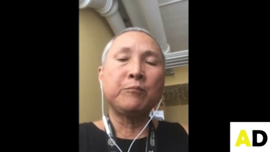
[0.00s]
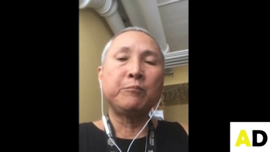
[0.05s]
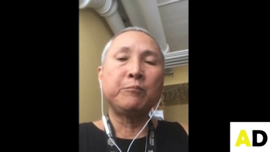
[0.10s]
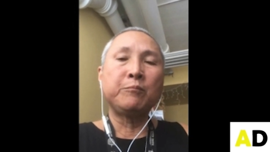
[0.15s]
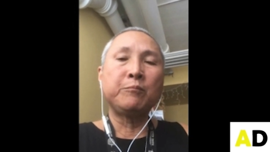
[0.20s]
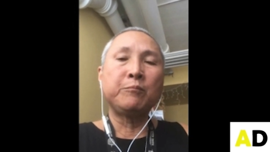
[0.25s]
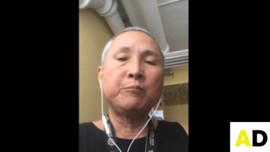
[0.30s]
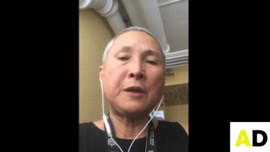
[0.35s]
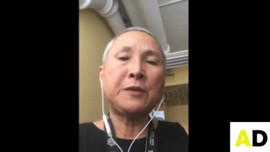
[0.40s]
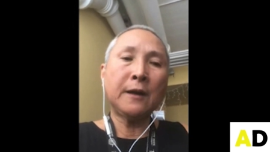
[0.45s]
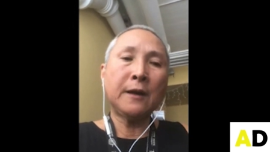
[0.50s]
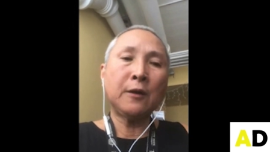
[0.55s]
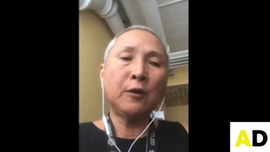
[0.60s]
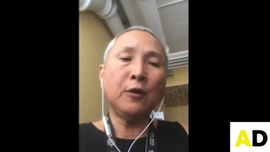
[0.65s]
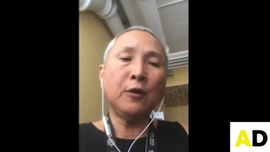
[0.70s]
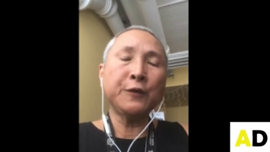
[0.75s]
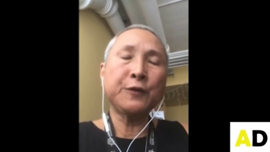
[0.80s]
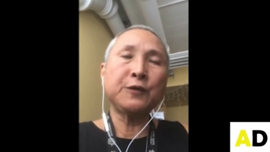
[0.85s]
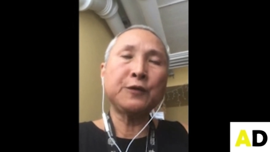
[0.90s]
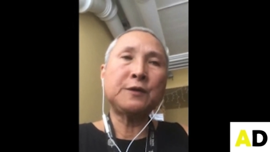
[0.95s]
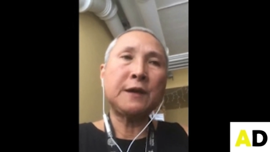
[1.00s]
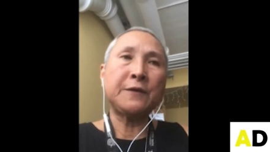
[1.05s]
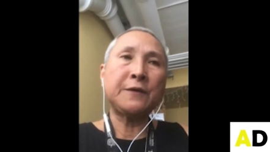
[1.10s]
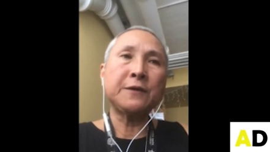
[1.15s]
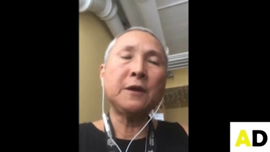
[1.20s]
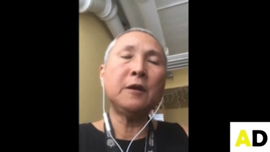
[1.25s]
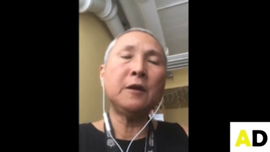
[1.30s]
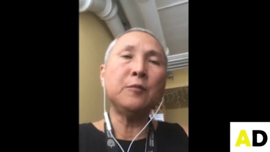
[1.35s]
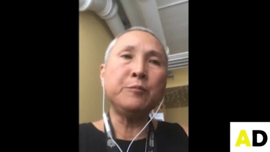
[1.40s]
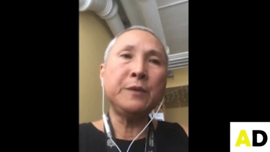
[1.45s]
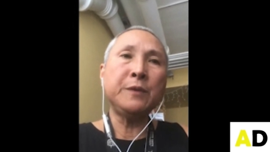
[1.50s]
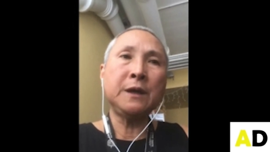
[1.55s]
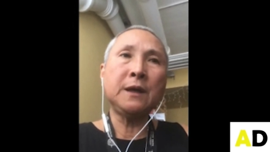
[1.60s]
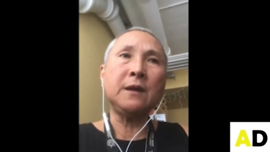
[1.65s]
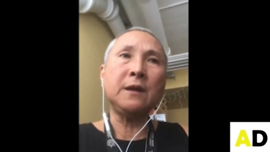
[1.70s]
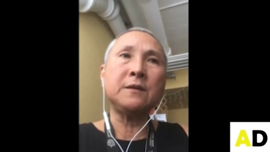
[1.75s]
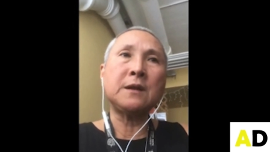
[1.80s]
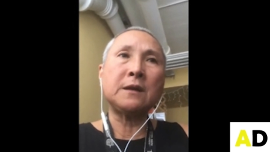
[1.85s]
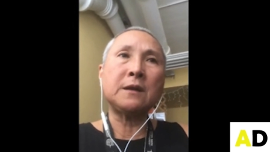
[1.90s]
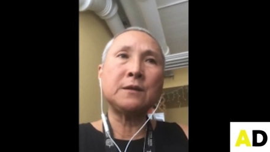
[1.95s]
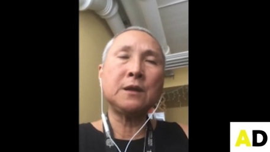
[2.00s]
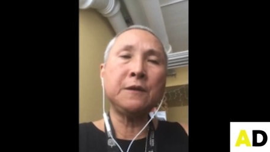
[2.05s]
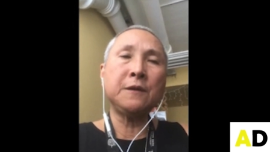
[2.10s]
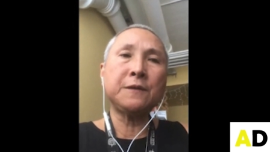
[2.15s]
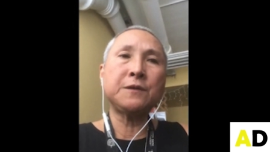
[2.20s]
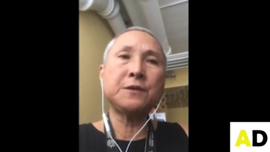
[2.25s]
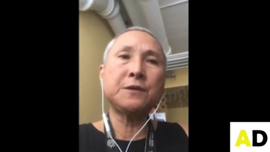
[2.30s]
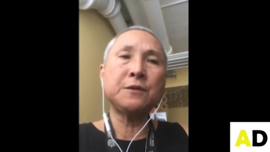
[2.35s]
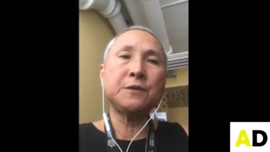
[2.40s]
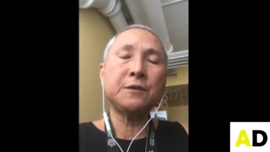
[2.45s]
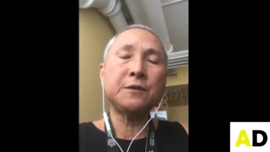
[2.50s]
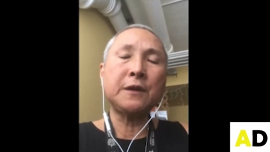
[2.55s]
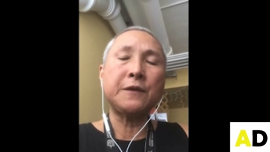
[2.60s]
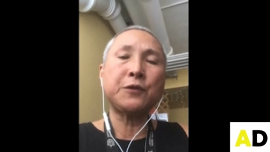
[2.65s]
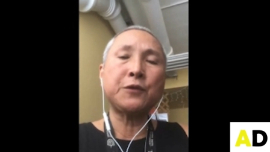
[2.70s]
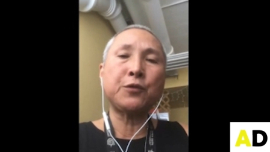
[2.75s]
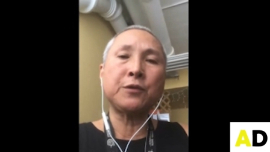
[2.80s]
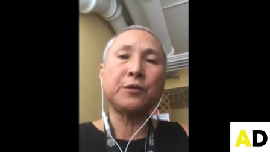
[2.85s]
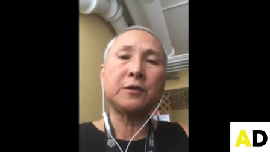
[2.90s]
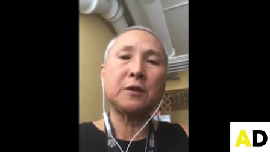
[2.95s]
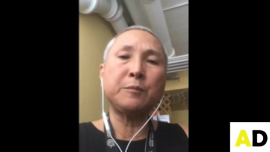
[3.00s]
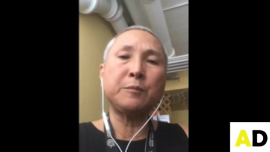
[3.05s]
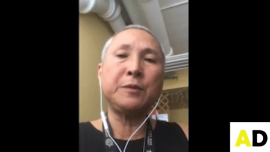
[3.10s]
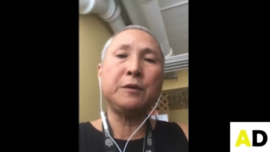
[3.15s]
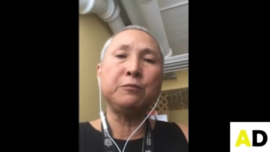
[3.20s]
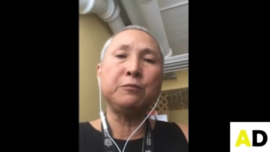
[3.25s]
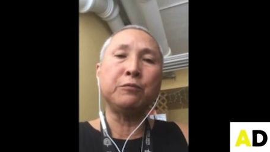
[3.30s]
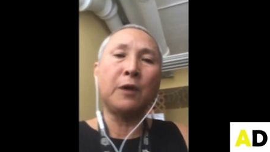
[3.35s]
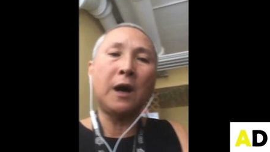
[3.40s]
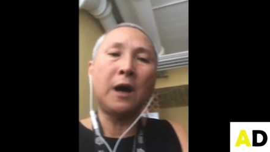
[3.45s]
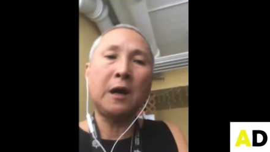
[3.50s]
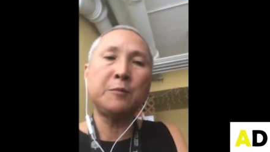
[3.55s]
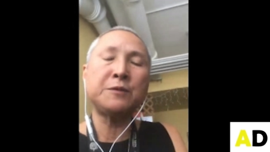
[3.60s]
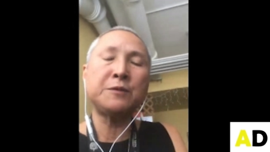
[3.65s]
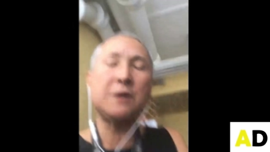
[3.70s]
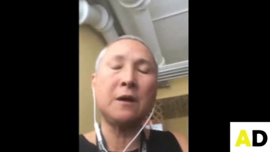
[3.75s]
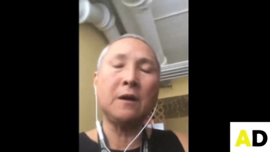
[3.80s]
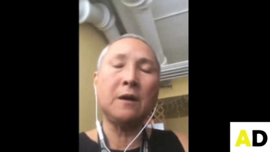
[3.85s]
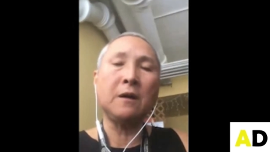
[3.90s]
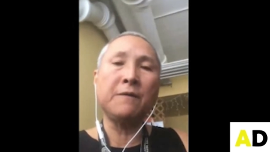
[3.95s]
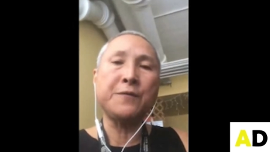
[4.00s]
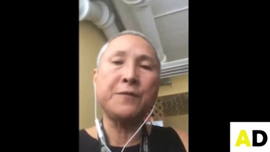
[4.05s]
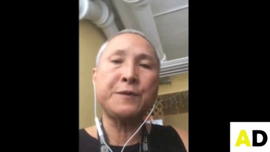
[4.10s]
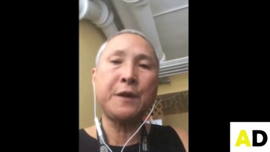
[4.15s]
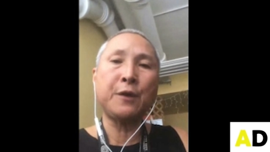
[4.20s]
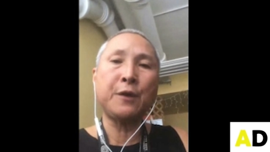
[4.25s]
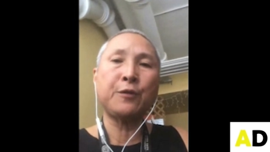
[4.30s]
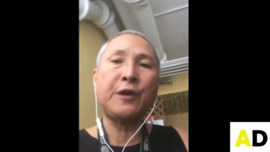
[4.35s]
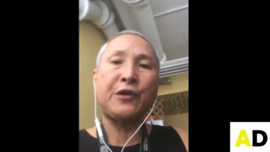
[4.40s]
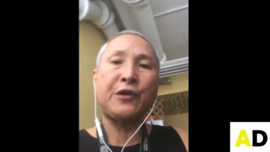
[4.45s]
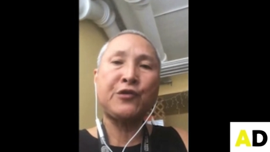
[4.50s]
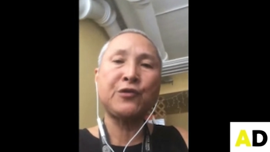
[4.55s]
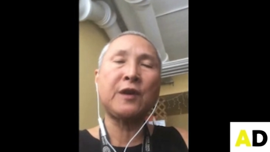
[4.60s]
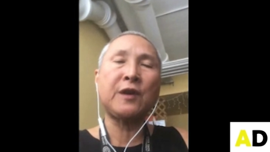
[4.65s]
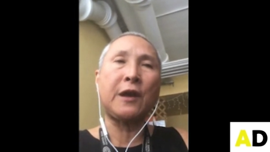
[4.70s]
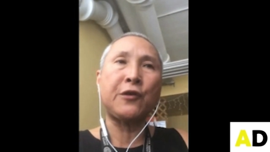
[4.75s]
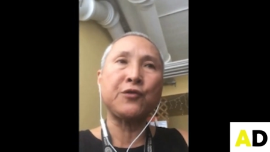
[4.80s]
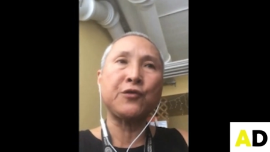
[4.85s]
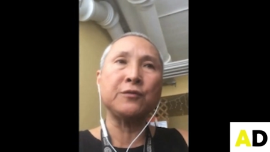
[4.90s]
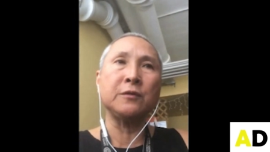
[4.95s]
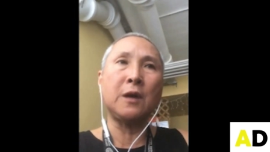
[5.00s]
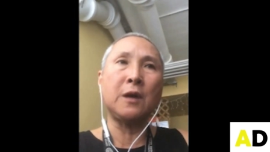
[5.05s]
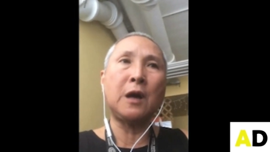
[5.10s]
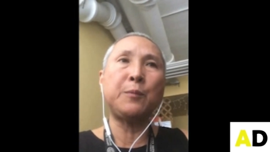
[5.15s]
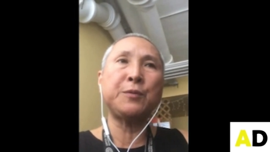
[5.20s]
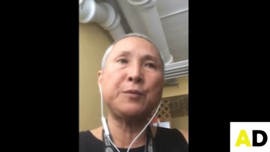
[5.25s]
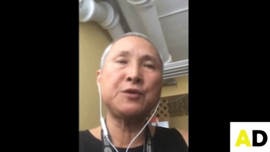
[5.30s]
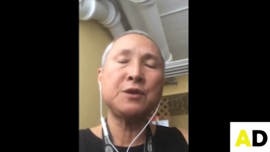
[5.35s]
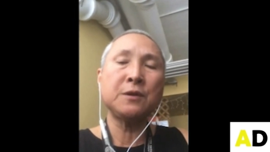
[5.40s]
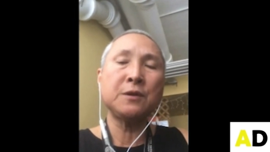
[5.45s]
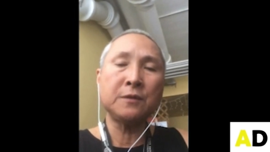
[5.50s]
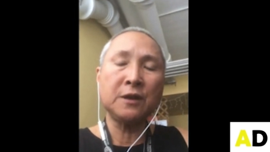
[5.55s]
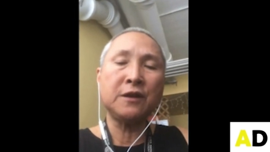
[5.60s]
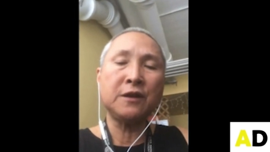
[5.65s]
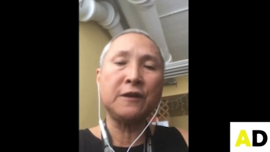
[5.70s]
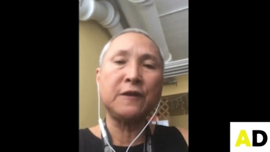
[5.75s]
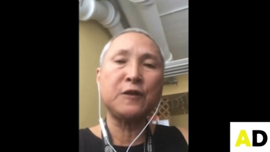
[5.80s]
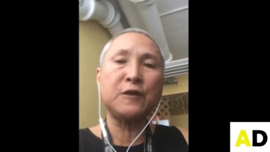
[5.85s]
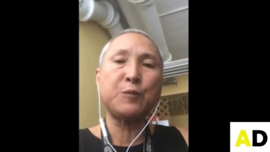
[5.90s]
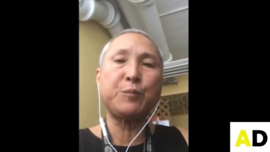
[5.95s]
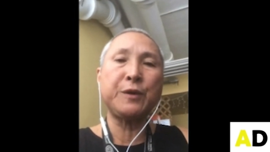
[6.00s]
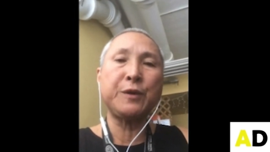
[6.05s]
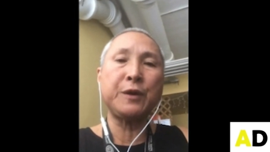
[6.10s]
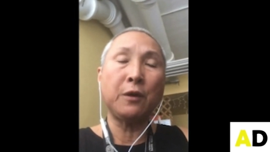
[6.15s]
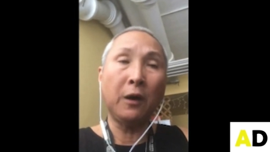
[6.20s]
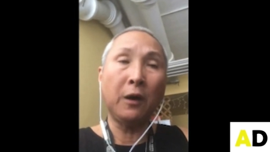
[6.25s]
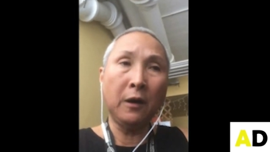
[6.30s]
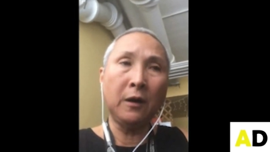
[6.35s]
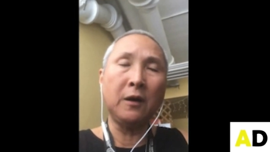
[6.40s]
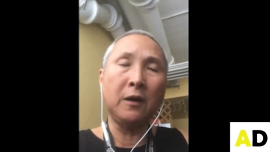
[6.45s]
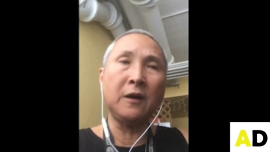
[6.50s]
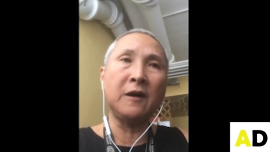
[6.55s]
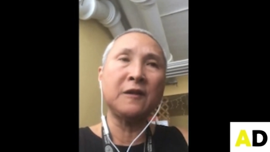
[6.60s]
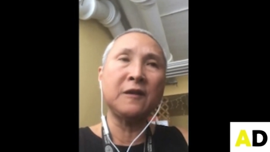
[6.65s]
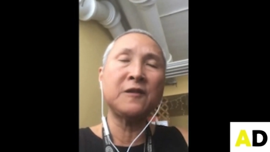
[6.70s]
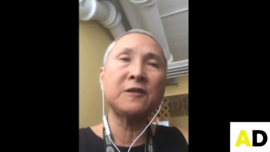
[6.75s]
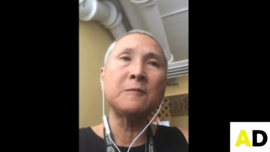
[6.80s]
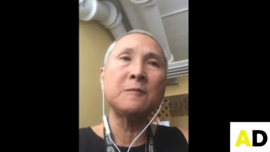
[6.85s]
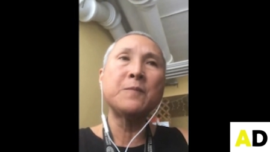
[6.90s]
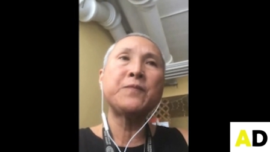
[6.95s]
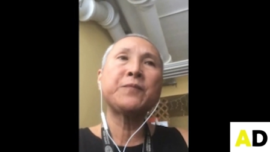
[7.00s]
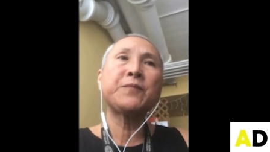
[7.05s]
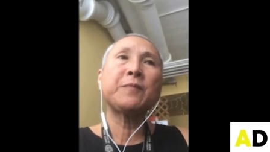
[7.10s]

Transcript: But that also does not mean that these students are going to be robbed of their educational opportunities because